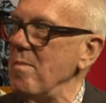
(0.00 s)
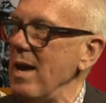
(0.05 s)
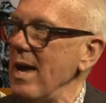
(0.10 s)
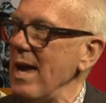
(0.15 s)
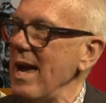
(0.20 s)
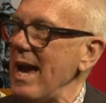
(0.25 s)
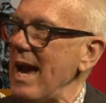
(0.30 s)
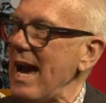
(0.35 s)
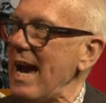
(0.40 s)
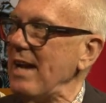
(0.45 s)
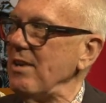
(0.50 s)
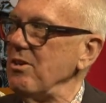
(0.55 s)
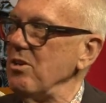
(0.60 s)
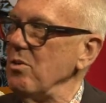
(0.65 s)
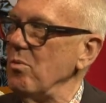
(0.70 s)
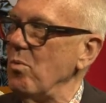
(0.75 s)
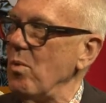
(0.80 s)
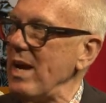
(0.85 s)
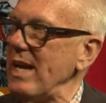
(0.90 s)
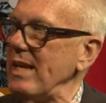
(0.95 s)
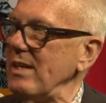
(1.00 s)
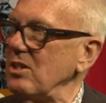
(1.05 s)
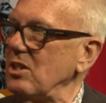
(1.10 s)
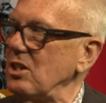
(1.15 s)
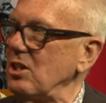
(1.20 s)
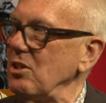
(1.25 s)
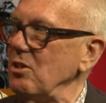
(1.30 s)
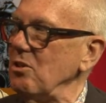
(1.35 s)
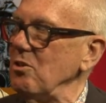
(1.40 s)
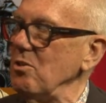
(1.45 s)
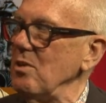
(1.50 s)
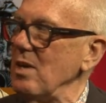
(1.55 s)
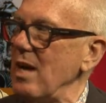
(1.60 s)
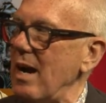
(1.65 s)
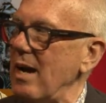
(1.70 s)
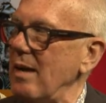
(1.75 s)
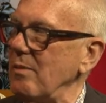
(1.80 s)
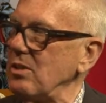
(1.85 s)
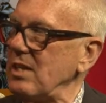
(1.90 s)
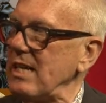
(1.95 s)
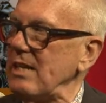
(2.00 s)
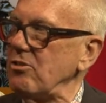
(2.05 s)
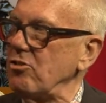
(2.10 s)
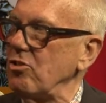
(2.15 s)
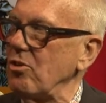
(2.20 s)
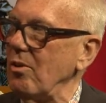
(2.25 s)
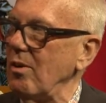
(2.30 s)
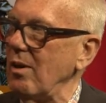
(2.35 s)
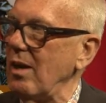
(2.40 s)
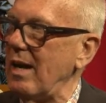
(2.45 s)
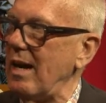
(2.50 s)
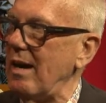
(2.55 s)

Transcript: Ah, and yeah. you went to uh, Central